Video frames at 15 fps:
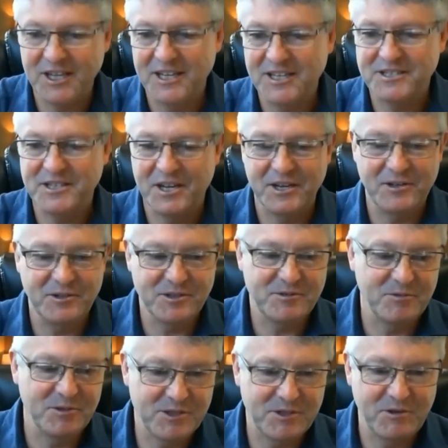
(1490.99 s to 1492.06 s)
Sales
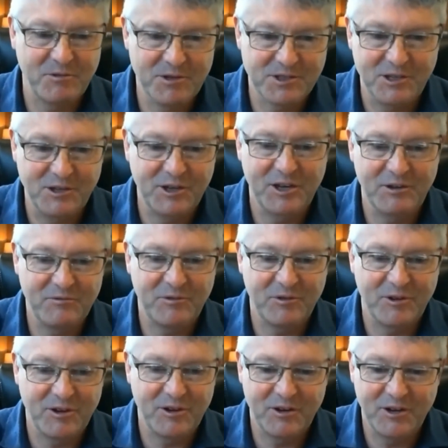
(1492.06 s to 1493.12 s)
was looking
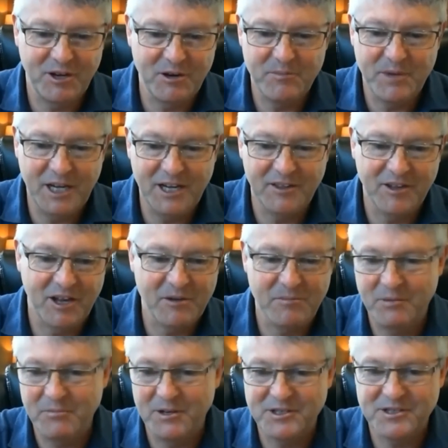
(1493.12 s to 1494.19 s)
for meeting the
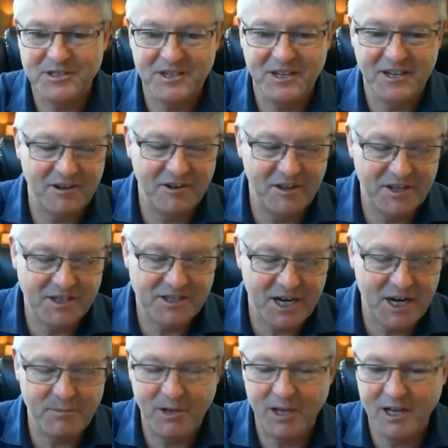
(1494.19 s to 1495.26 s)
commitments and the
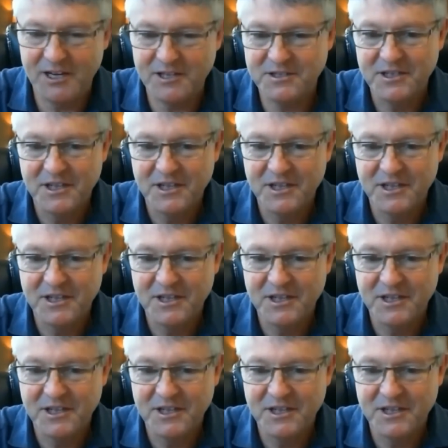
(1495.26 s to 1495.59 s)
timelines.